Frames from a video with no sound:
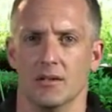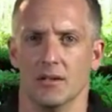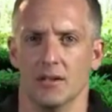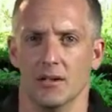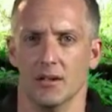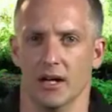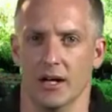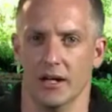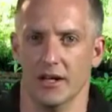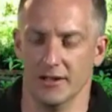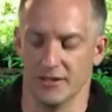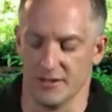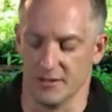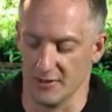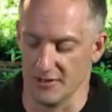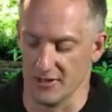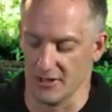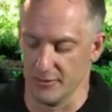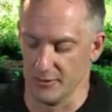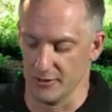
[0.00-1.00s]
Here are some
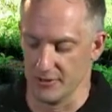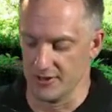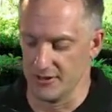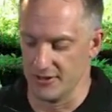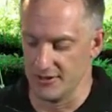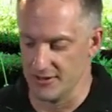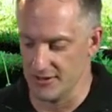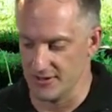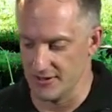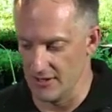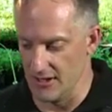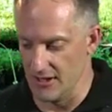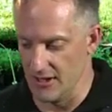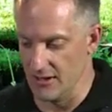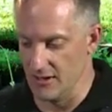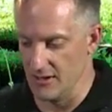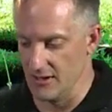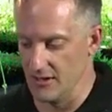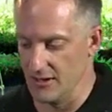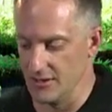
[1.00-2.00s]
examples. This is
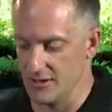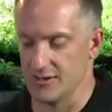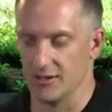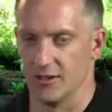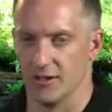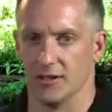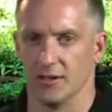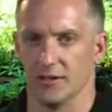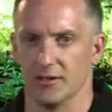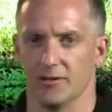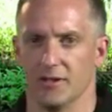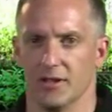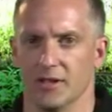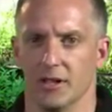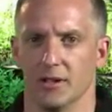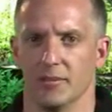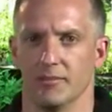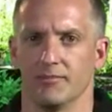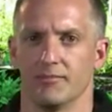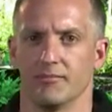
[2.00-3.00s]
a seedling
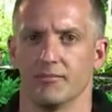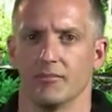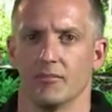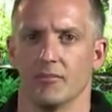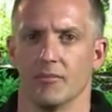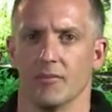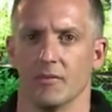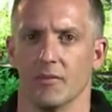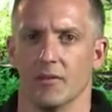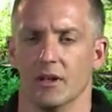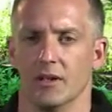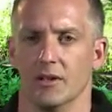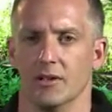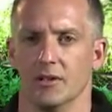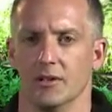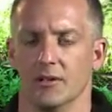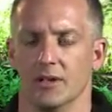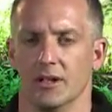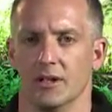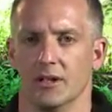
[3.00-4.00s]
farm in
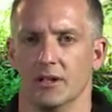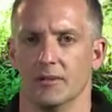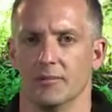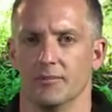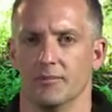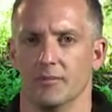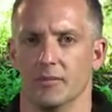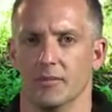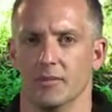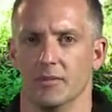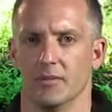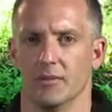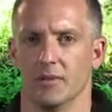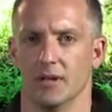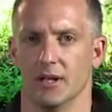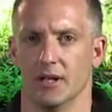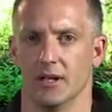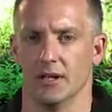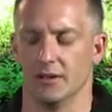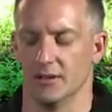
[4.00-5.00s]
Niue,
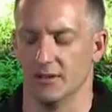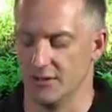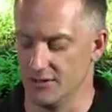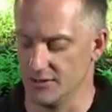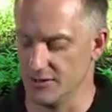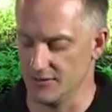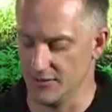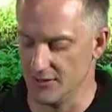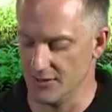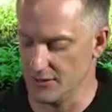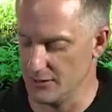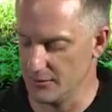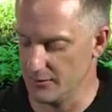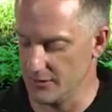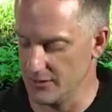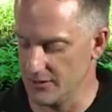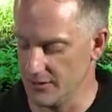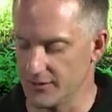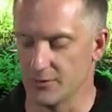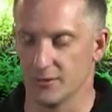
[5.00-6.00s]
and this is vanilla
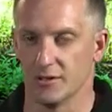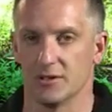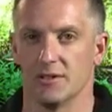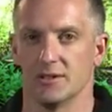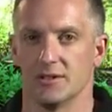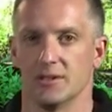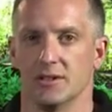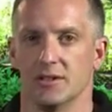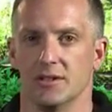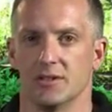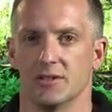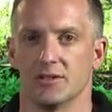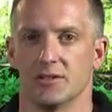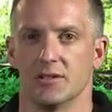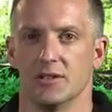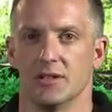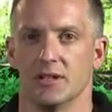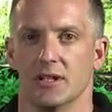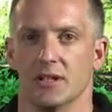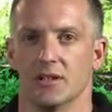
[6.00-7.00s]
beans, which is an
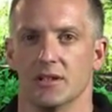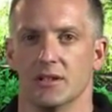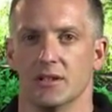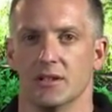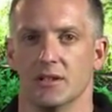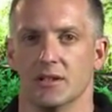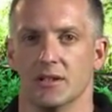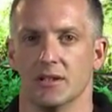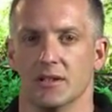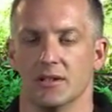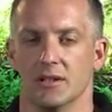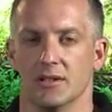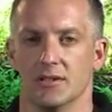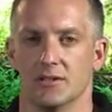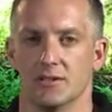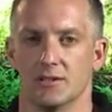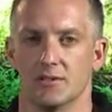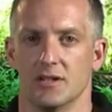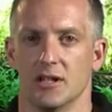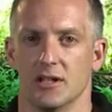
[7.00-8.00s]
industry that is
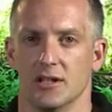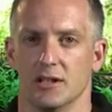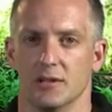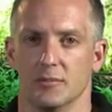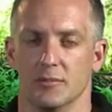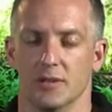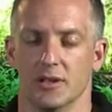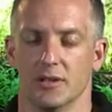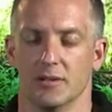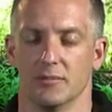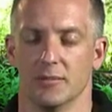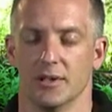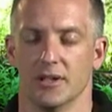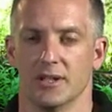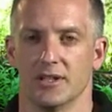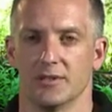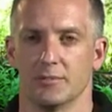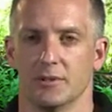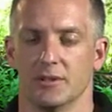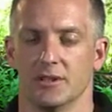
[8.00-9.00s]
struggling but
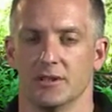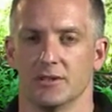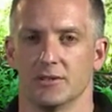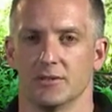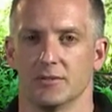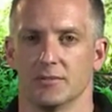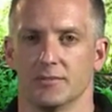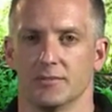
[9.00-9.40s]
has potential.